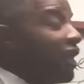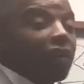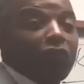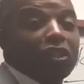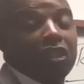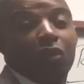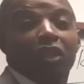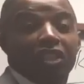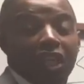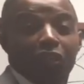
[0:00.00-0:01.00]
now your risk of
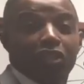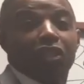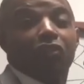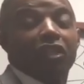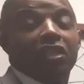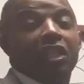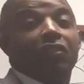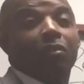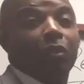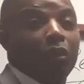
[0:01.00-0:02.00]
going to jail just increased even